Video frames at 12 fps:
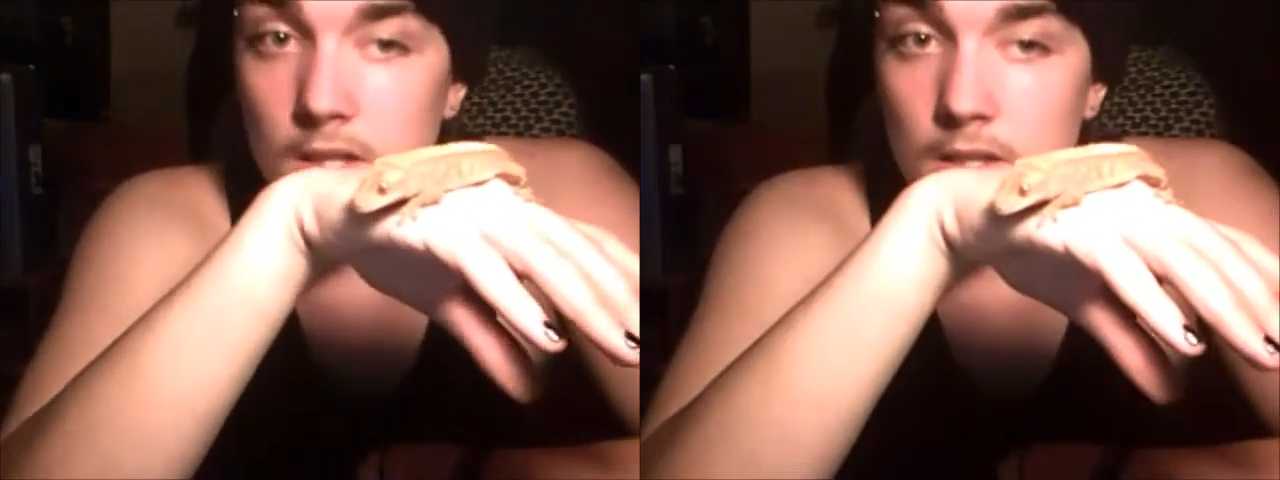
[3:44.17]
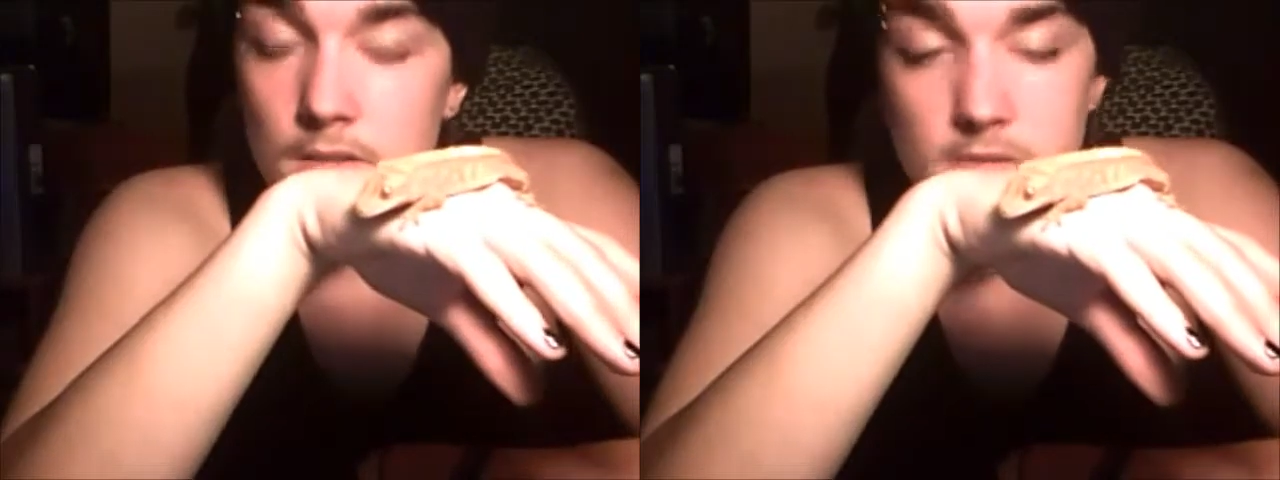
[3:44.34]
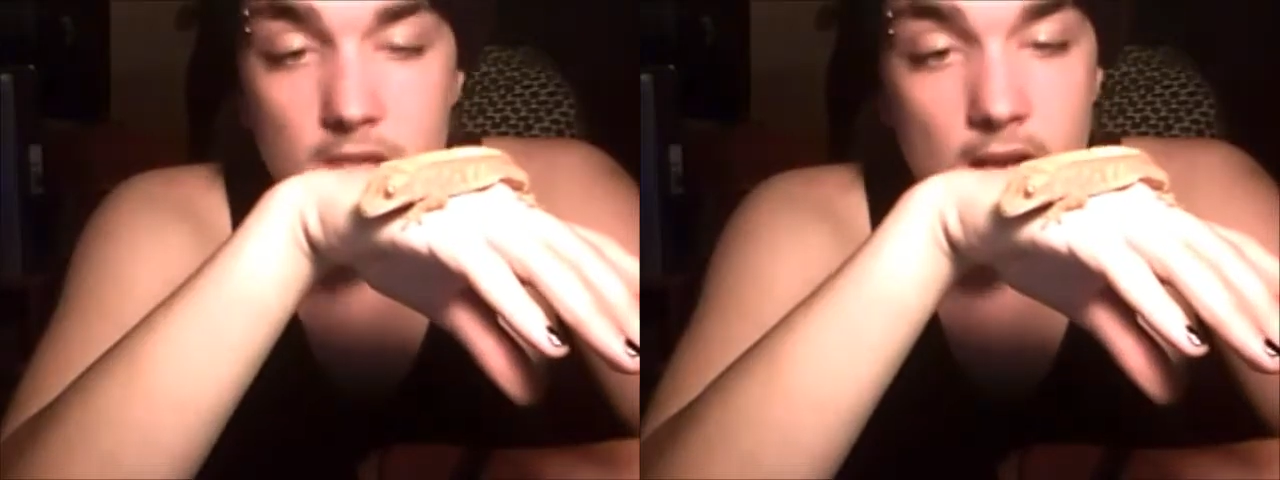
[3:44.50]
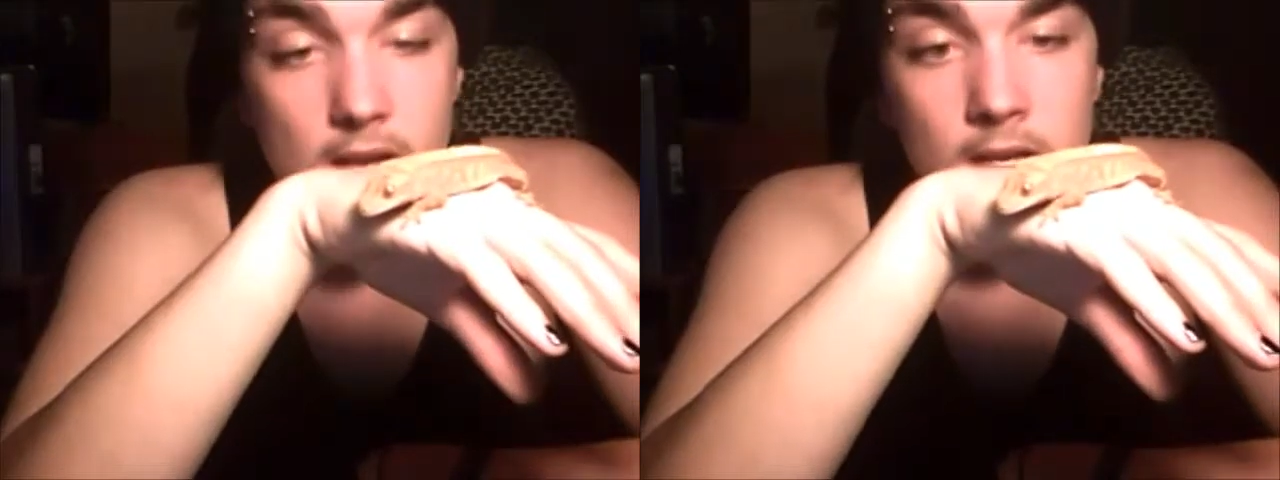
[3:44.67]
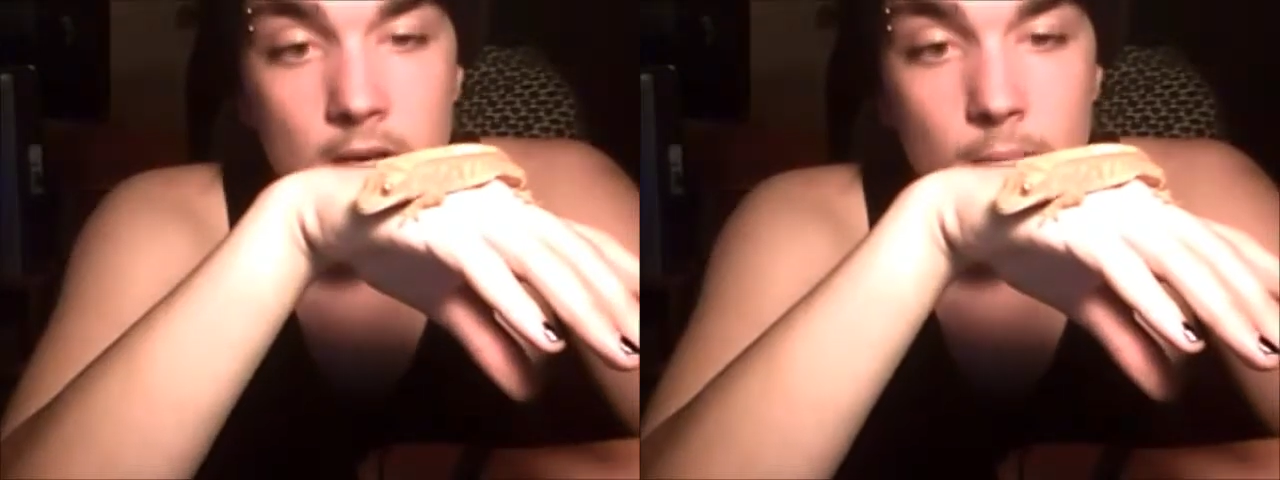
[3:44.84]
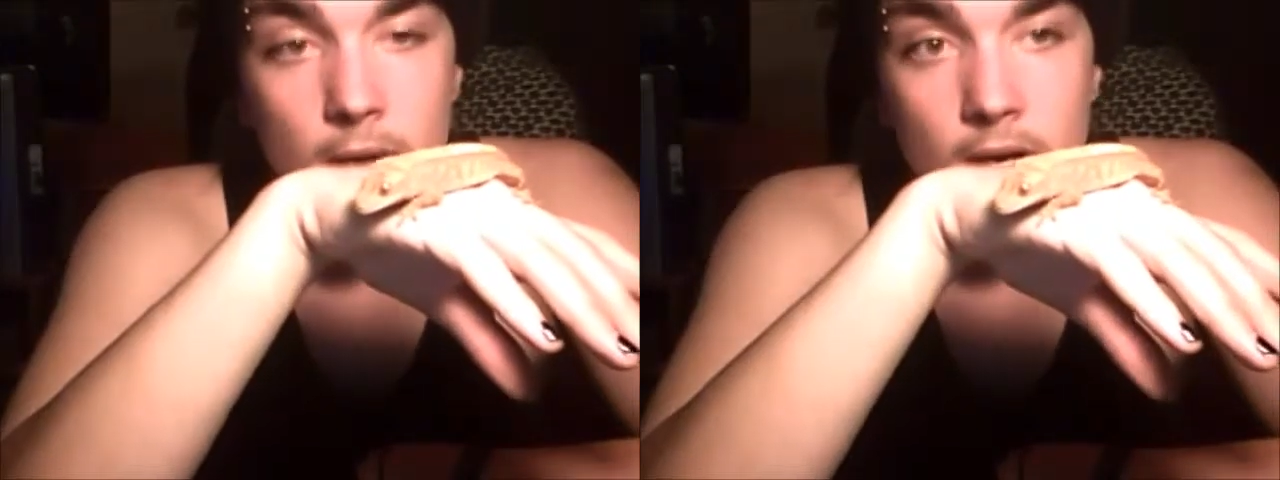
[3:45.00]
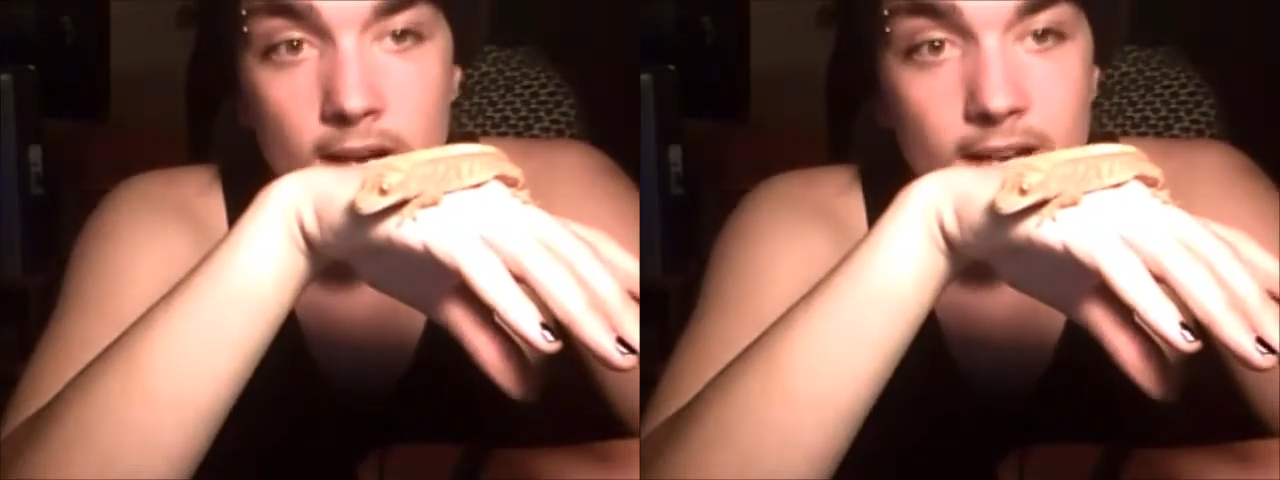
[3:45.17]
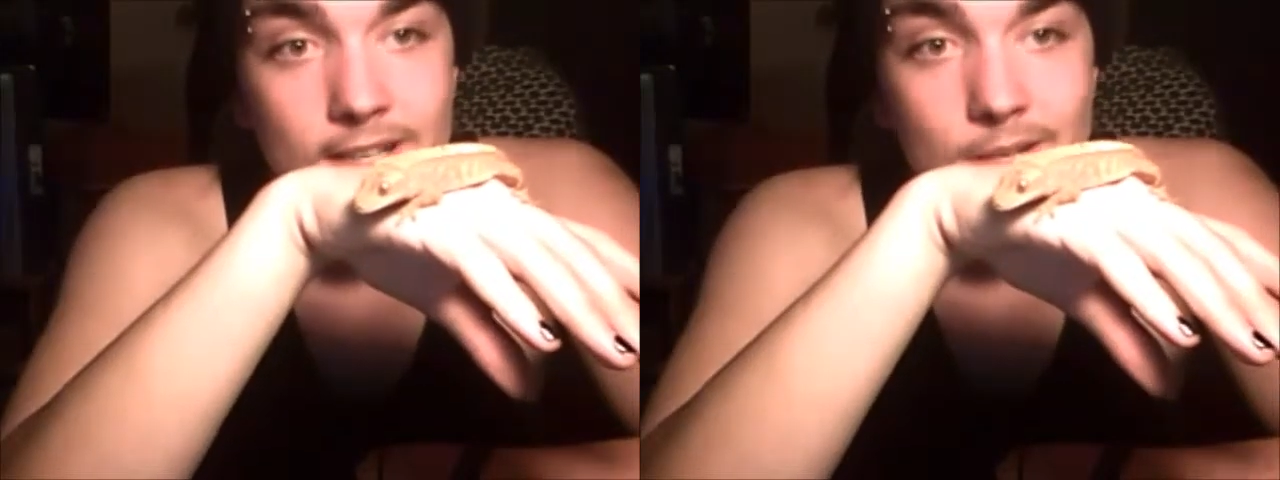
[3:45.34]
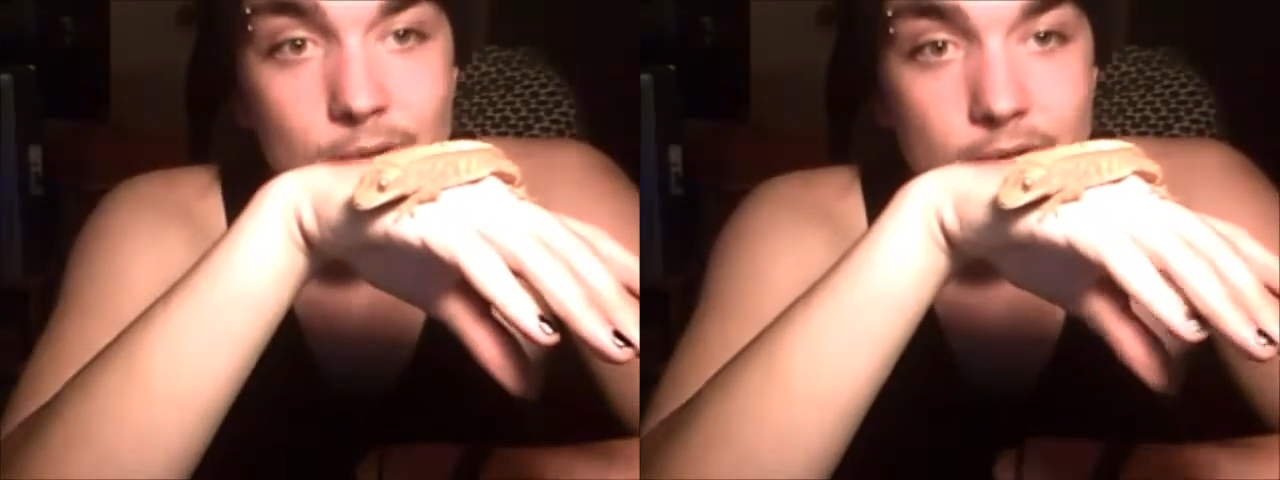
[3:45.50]
say about
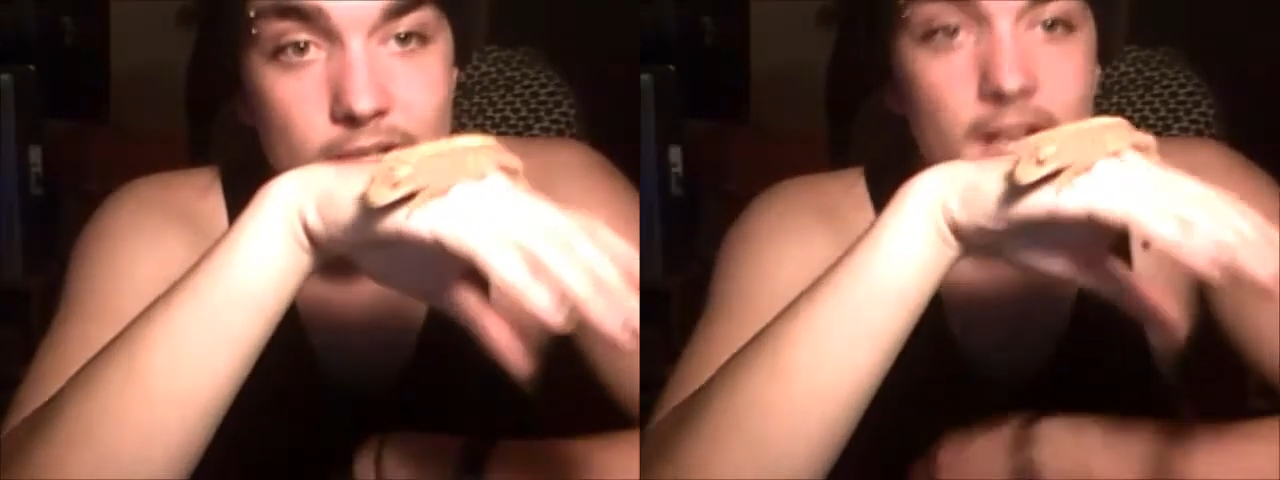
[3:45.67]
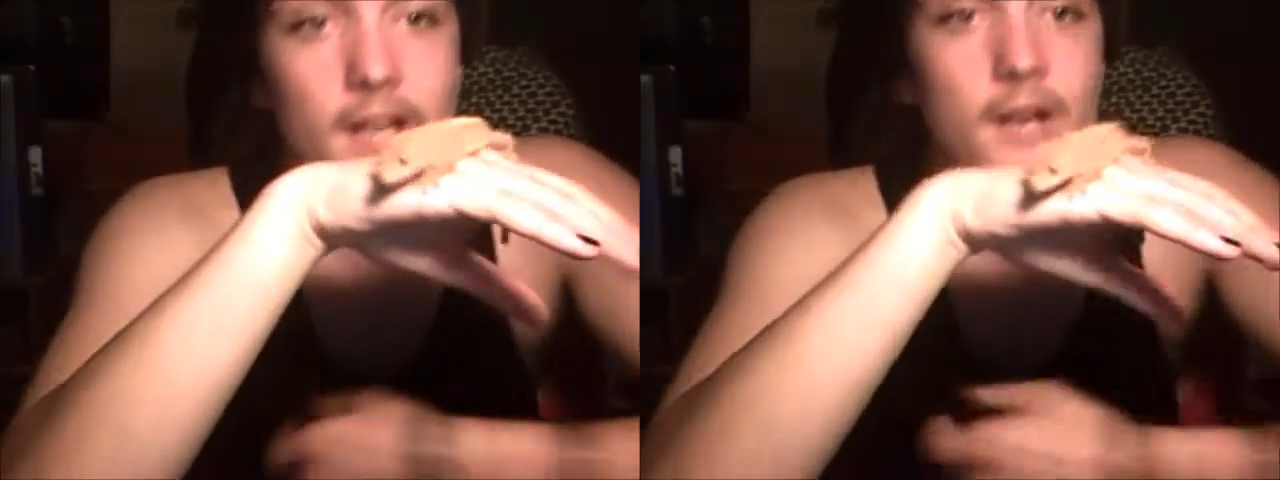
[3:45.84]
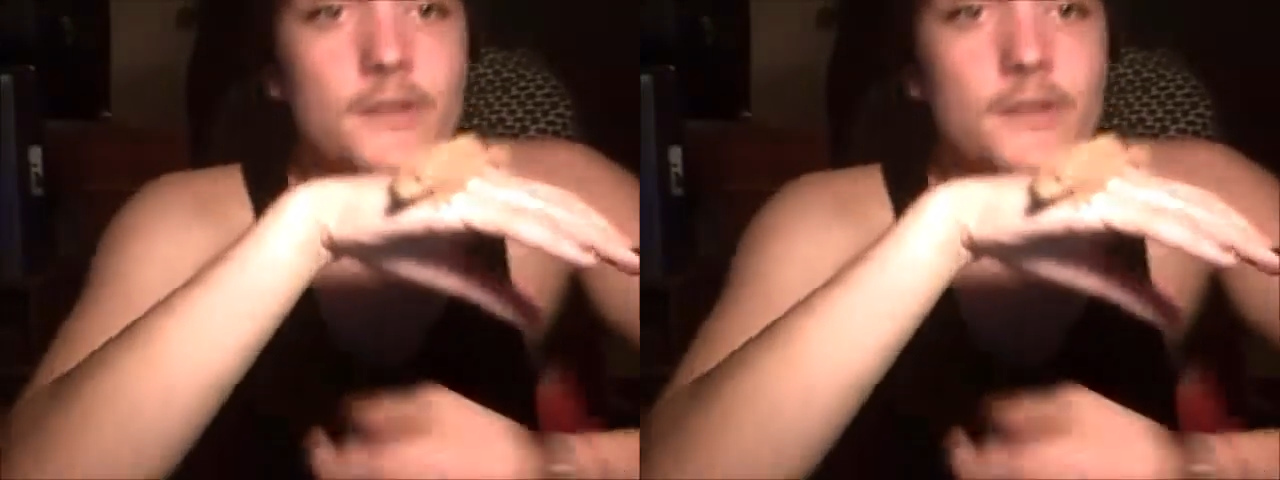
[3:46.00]
handling Crested Geckos.